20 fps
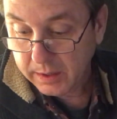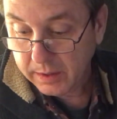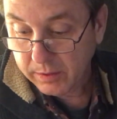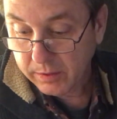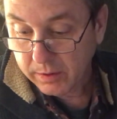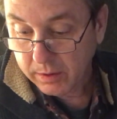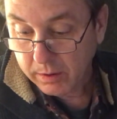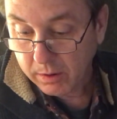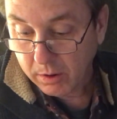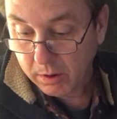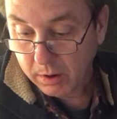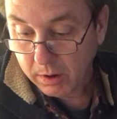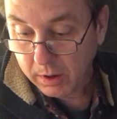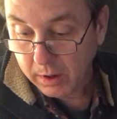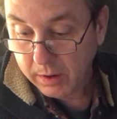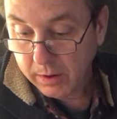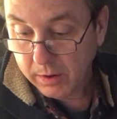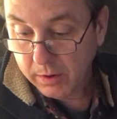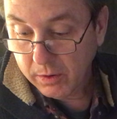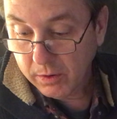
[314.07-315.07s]
there
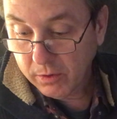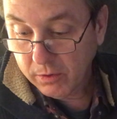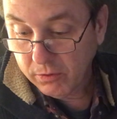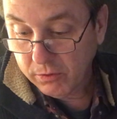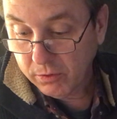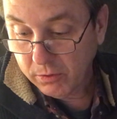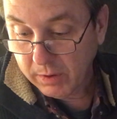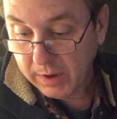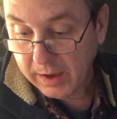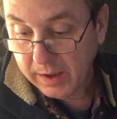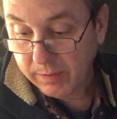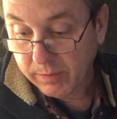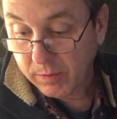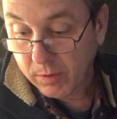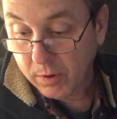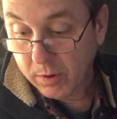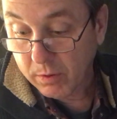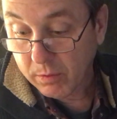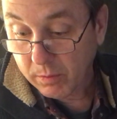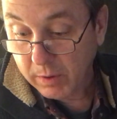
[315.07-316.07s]
are 2 eighth
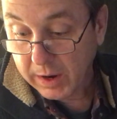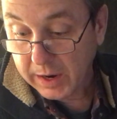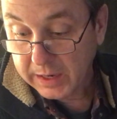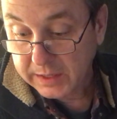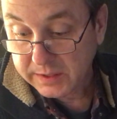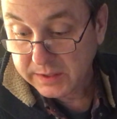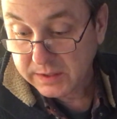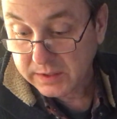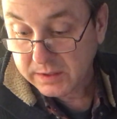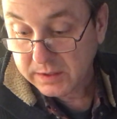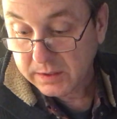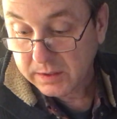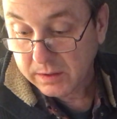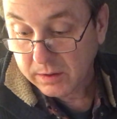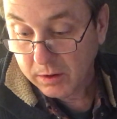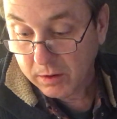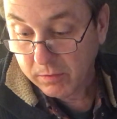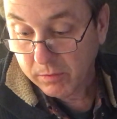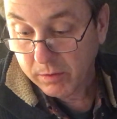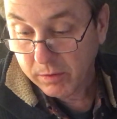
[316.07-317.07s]
note rests
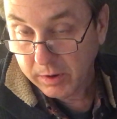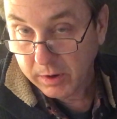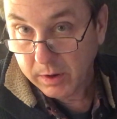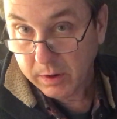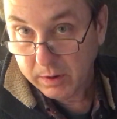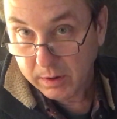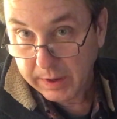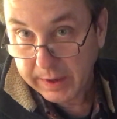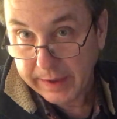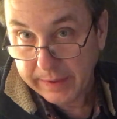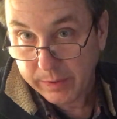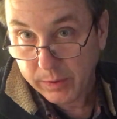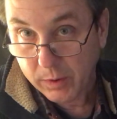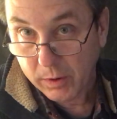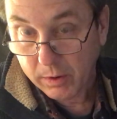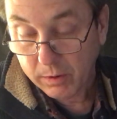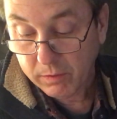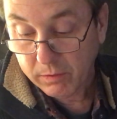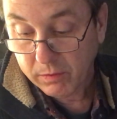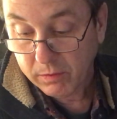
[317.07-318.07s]
over the eighth
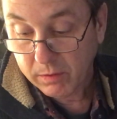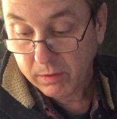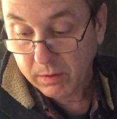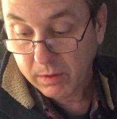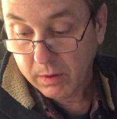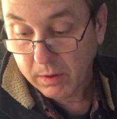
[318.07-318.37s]
notes.